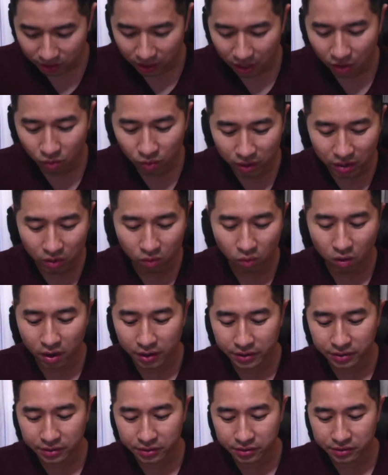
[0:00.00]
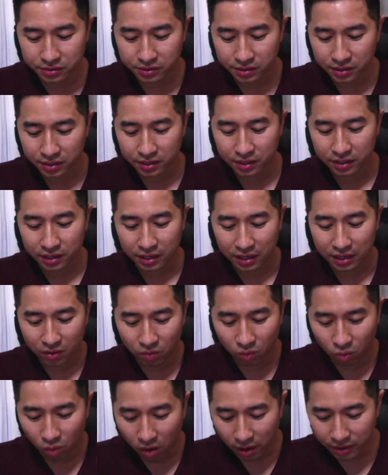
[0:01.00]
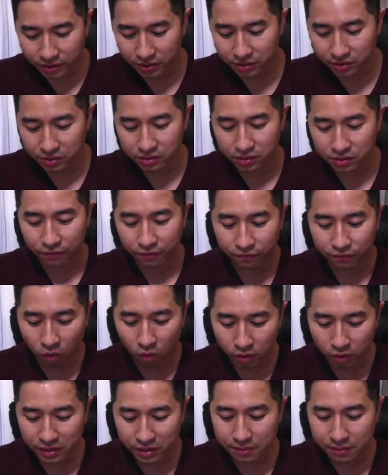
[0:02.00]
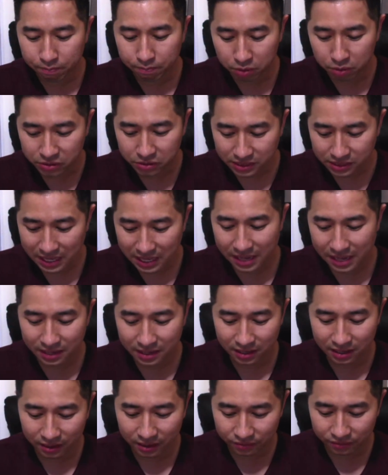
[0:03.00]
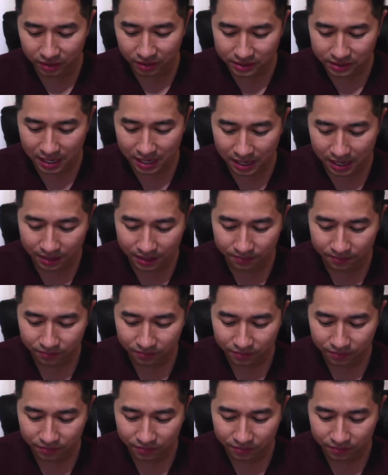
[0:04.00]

And when it wanders 40% of the time.